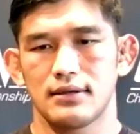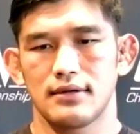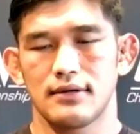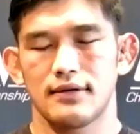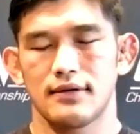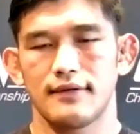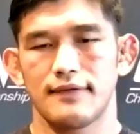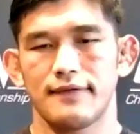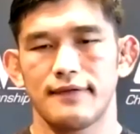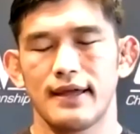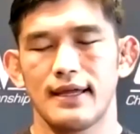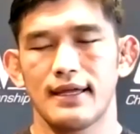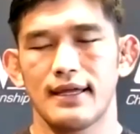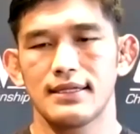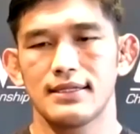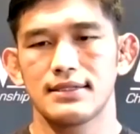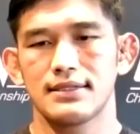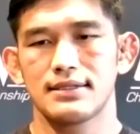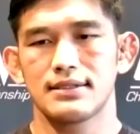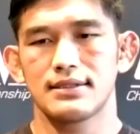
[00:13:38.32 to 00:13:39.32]

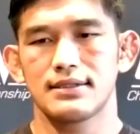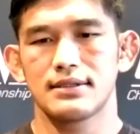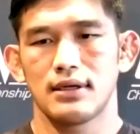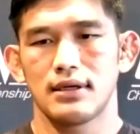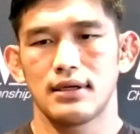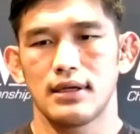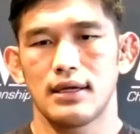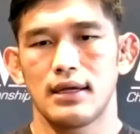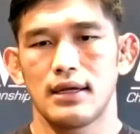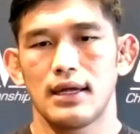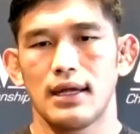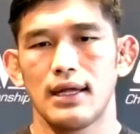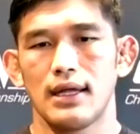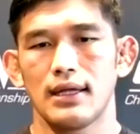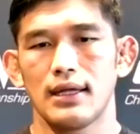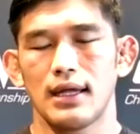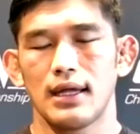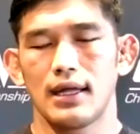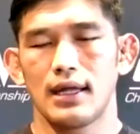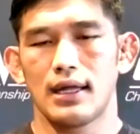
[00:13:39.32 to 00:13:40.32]
Fans,
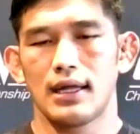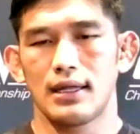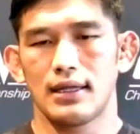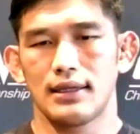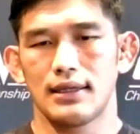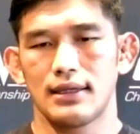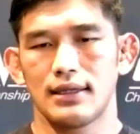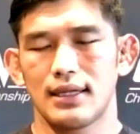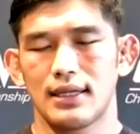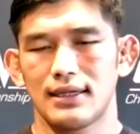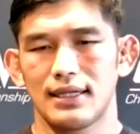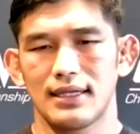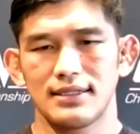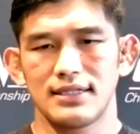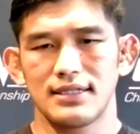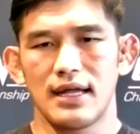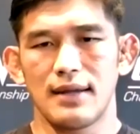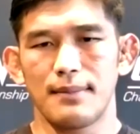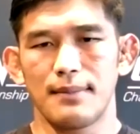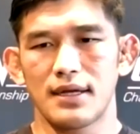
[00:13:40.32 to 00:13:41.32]
there's
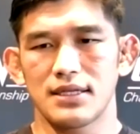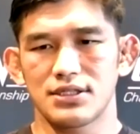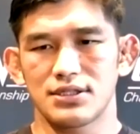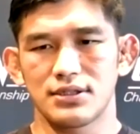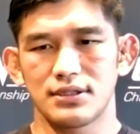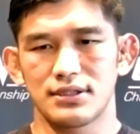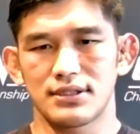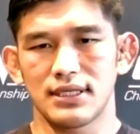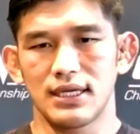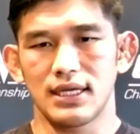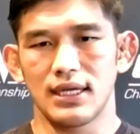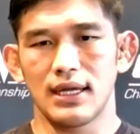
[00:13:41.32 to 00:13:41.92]
not much to say.